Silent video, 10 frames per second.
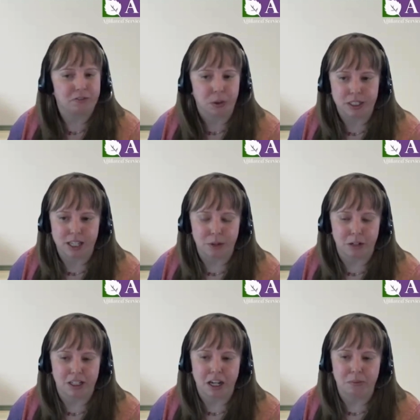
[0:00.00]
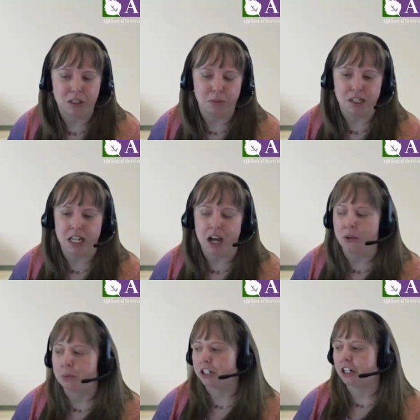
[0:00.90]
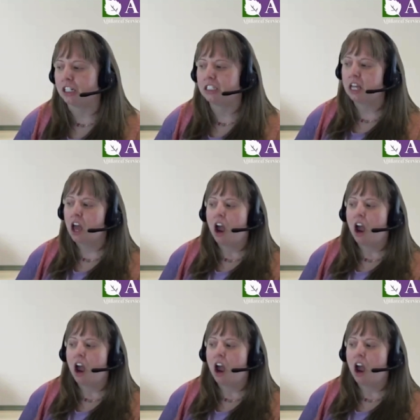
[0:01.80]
folks that want to become community health workers,